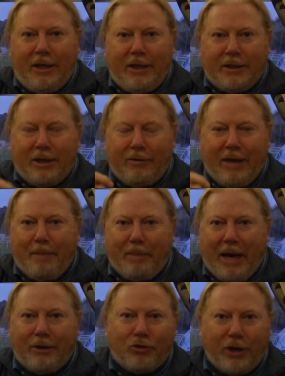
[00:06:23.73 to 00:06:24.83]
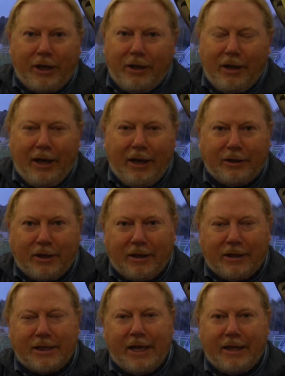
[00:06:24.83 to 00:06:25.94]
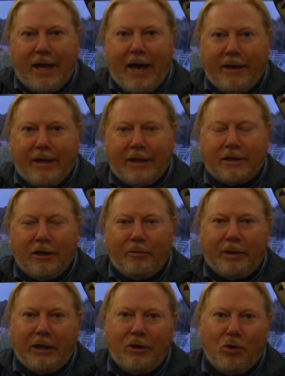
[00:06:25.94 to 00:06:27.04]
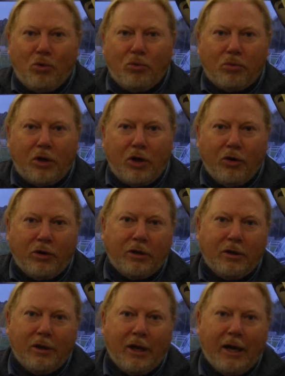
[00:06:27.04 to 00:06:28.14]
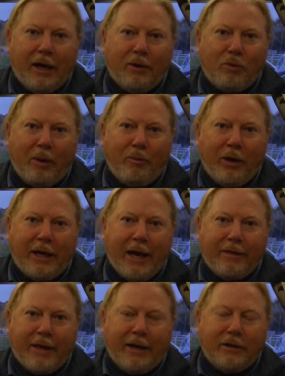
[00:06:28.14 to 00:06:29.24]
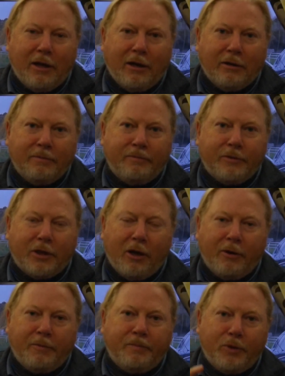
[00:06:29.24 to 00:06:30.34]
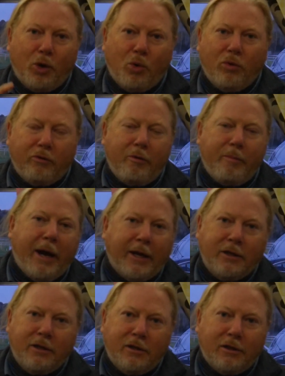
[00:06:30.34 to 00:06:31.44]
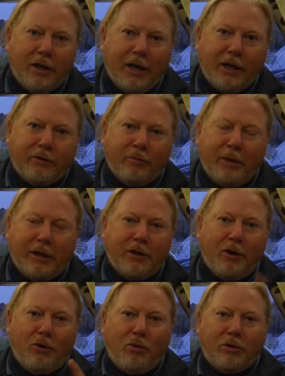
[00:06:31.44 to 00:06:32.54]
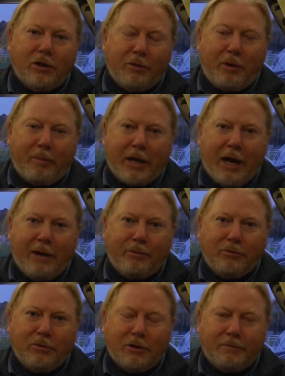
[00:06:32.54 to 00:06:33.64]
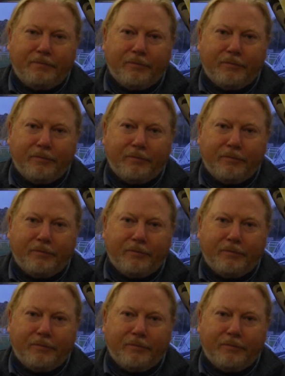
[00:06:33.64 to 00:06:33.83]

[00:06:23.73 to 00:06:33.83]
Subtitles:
So that battery is going to sit there. That's going to be all good when we get that done. So all that remains is for me to order the proper cables,